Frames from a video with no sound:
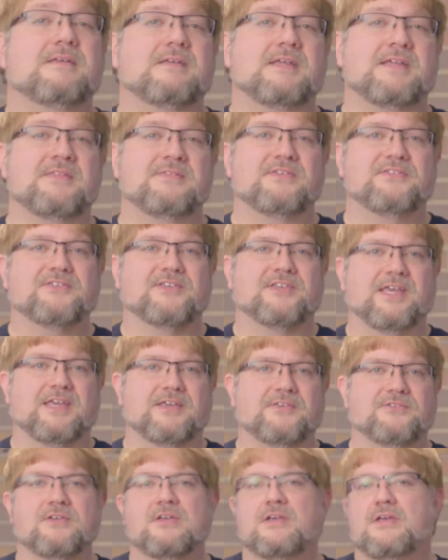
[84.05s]
In this
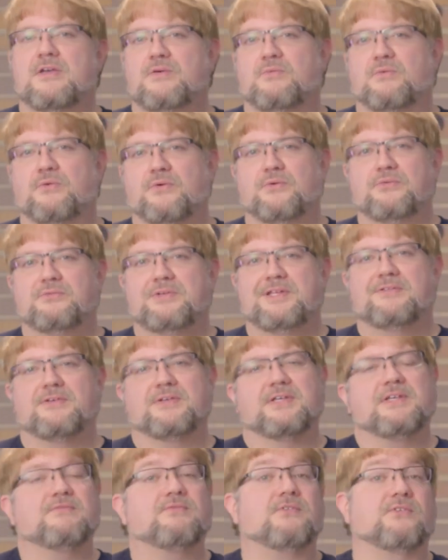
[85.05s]
case, we're only
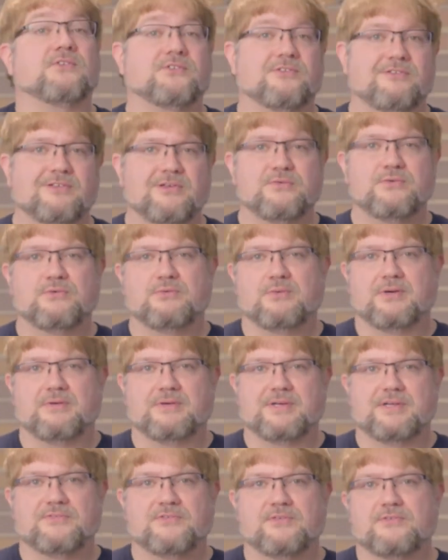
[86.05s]
looking for slow
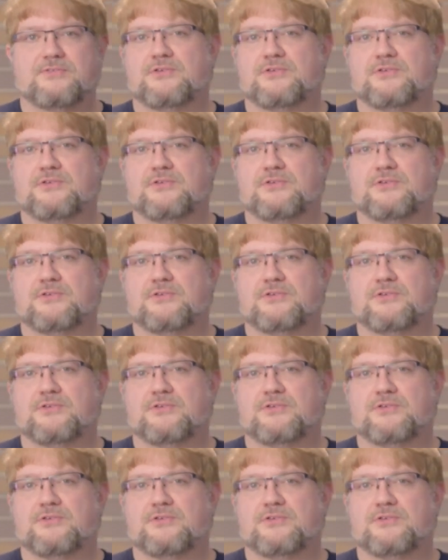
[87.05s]
queries,